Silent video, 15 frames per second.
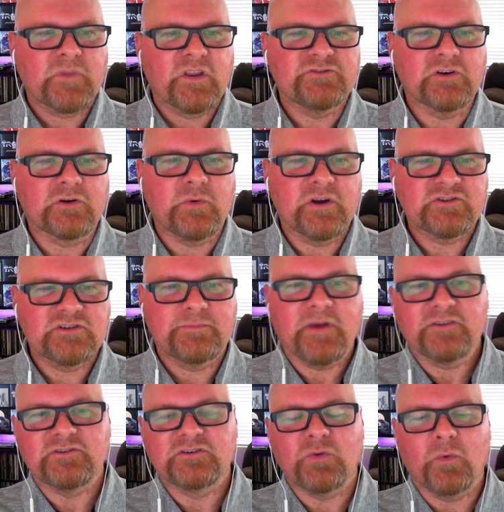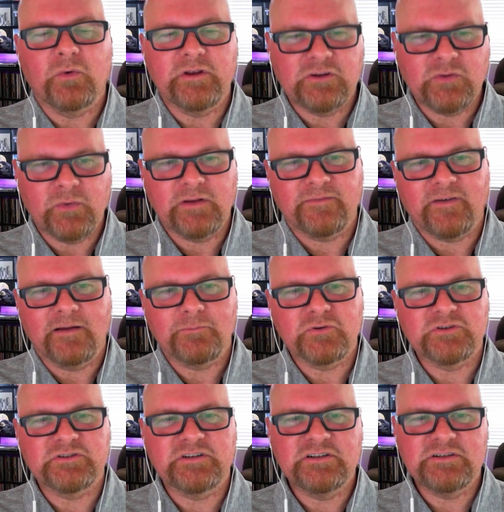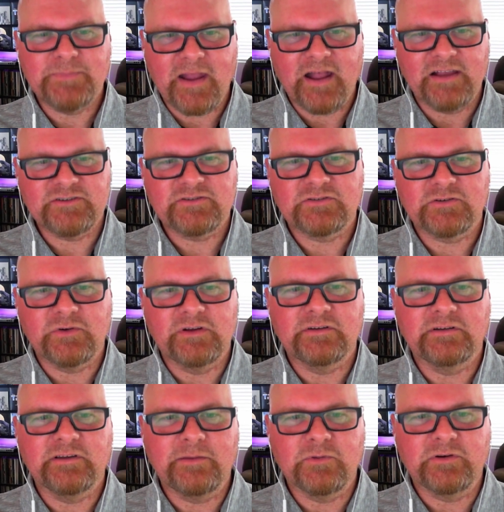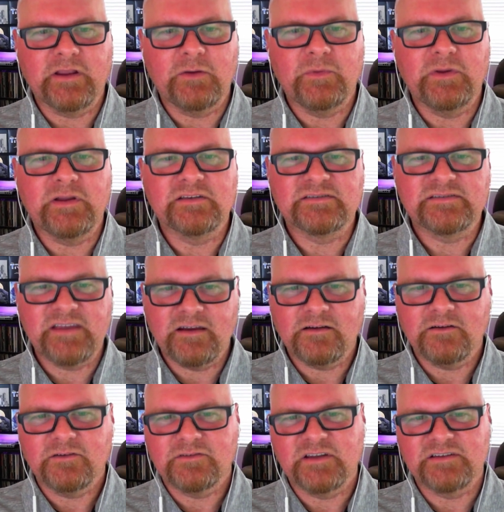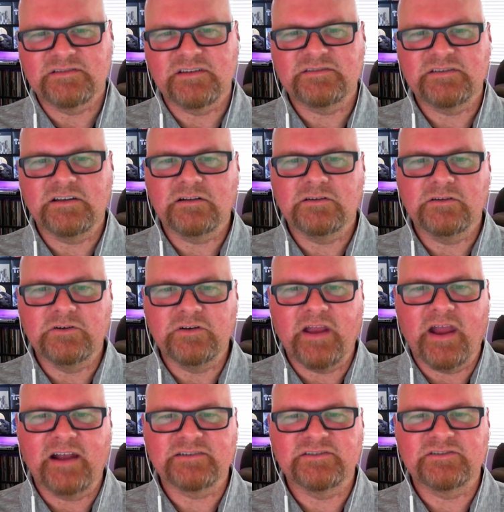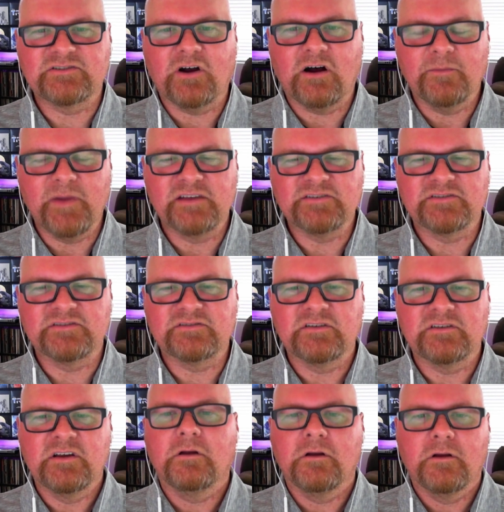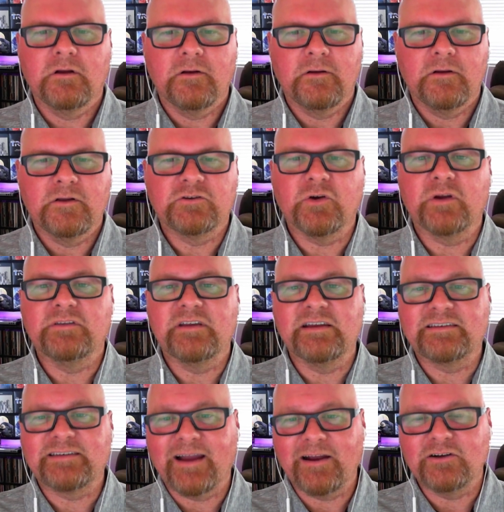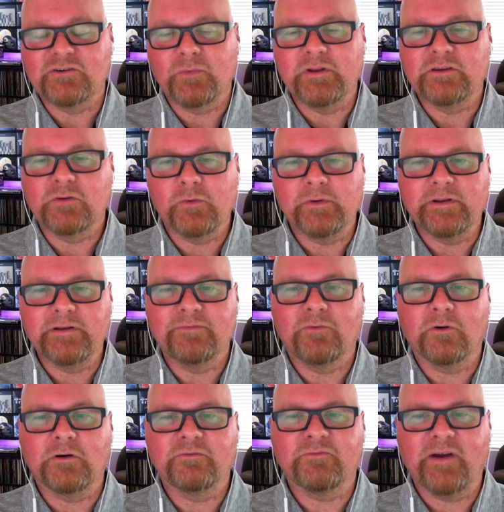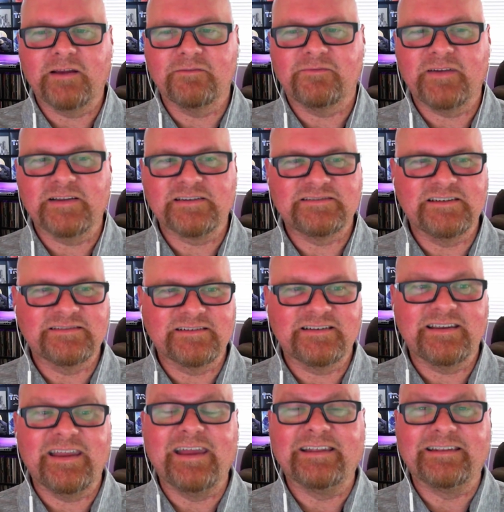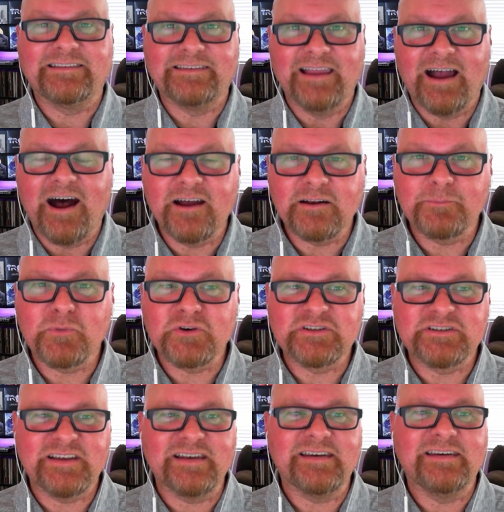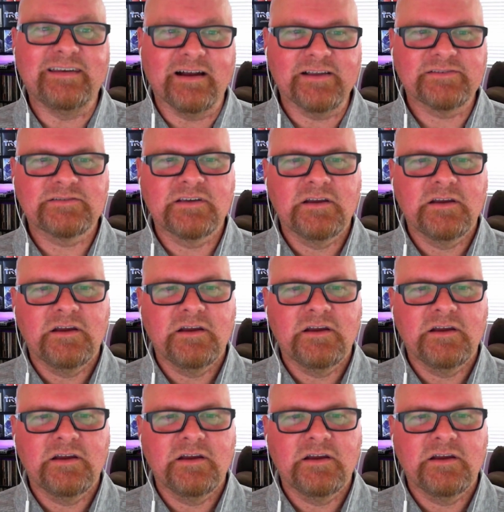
So question about the 2025 Prestige Pass during the Labor Day weekend sale. Does this include access to all mazes during the entire 2024 Fright Fest season? It 100% does.